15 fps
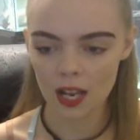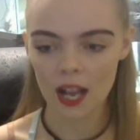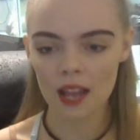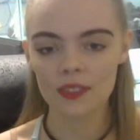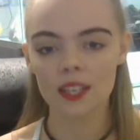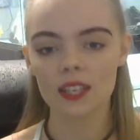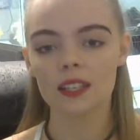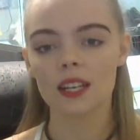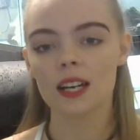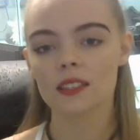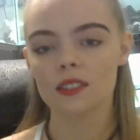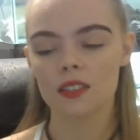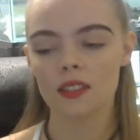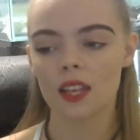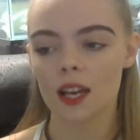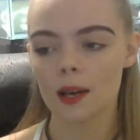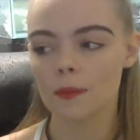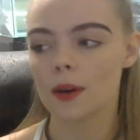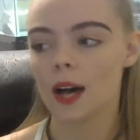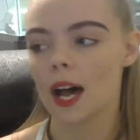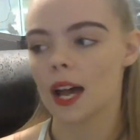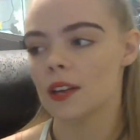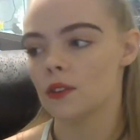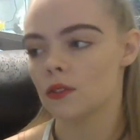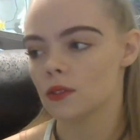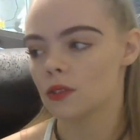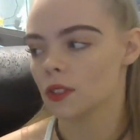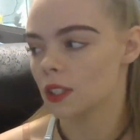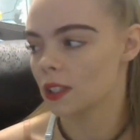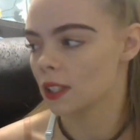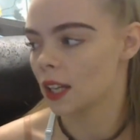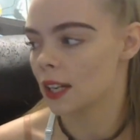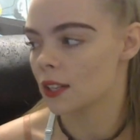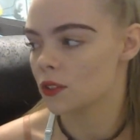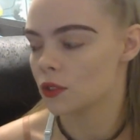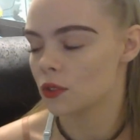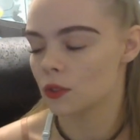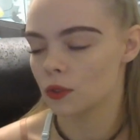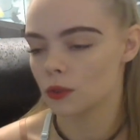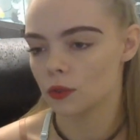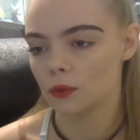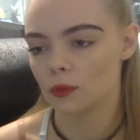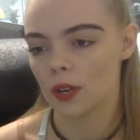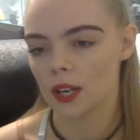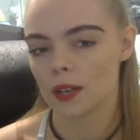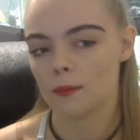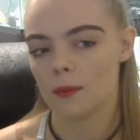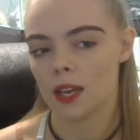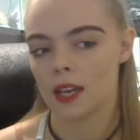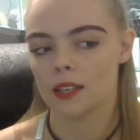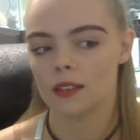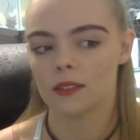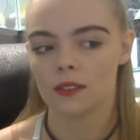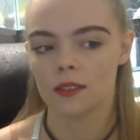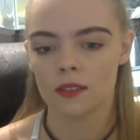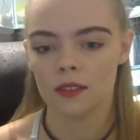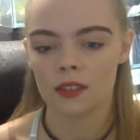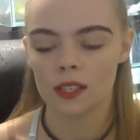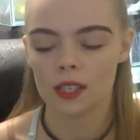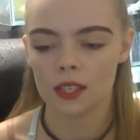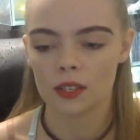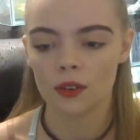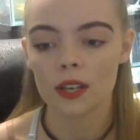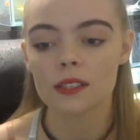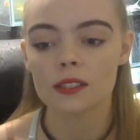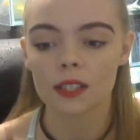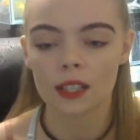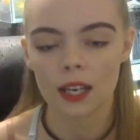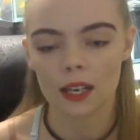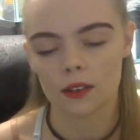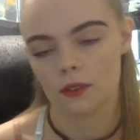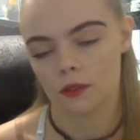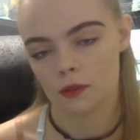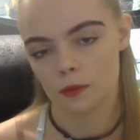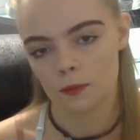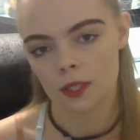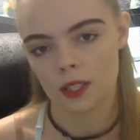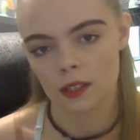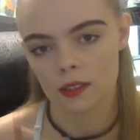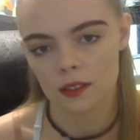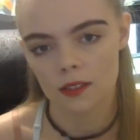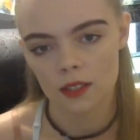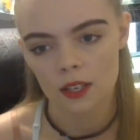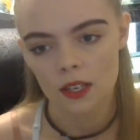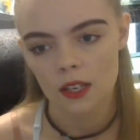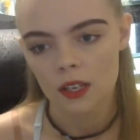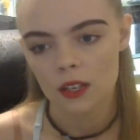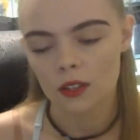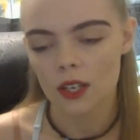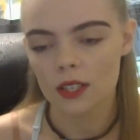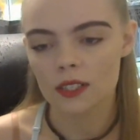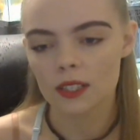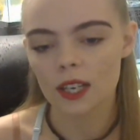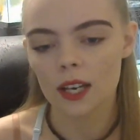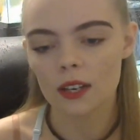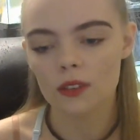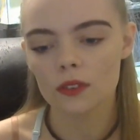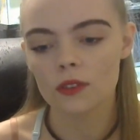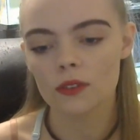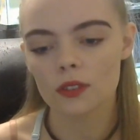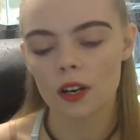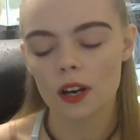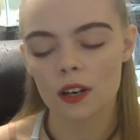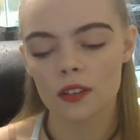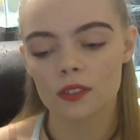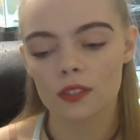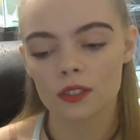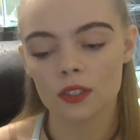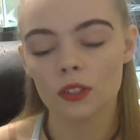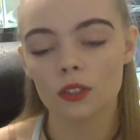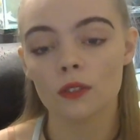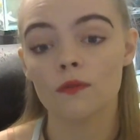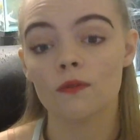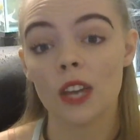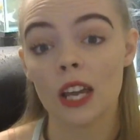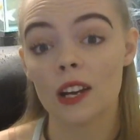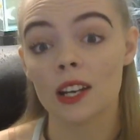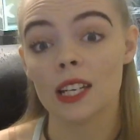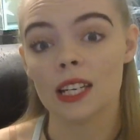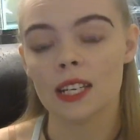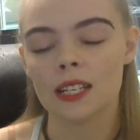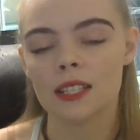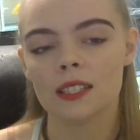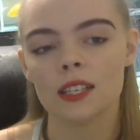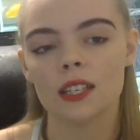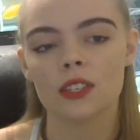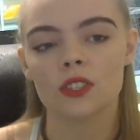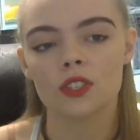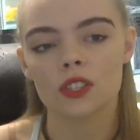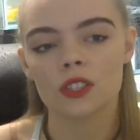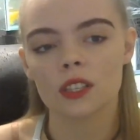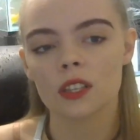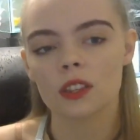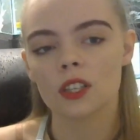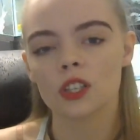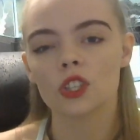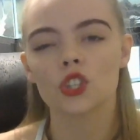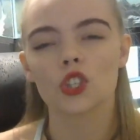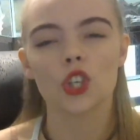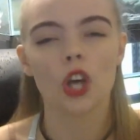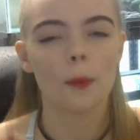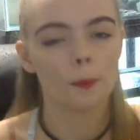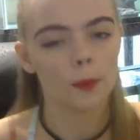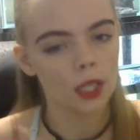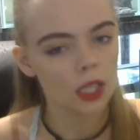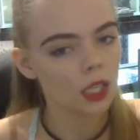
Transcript: And then next to them, I usually like to recommend the crested geckos because crested geckos are still very easy. It's just that they're jumpy.